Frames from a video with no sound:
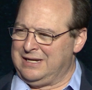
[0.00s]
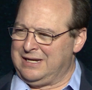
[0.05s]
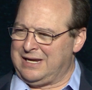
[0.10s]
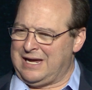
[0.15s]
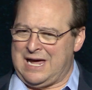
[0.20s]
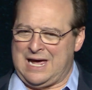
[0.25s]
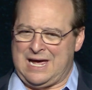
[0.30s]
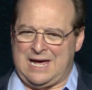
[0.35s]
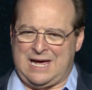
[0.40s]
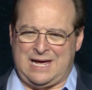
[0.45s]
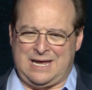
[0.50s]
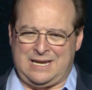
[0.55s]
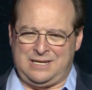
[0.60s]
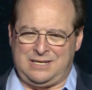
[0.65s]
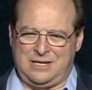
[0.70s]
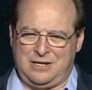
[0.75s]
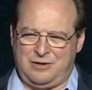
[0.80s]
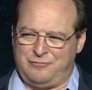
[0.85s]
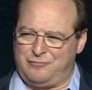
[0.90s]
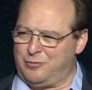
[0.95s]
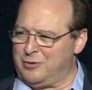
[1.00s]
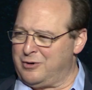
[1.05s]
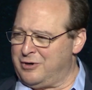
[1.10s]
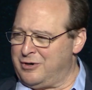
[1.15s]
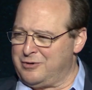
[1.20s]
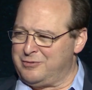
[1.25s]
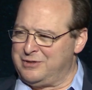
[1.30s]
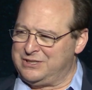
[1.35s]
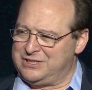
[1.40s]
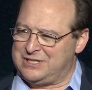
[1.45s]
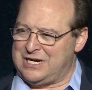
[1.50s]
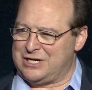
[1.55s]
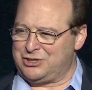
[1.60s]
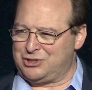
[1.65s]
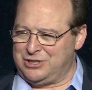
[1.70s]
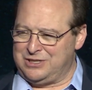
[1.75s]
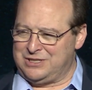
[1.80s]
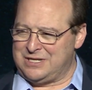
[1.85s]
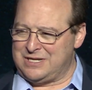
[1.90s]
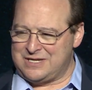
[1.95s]
And if we're in a
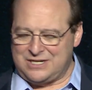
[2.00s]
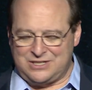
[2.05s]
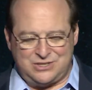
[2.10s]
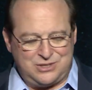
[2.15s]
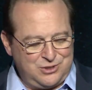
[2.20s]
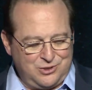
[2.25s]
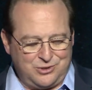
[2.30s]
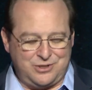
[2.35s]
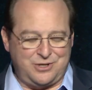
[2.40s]
recession and they still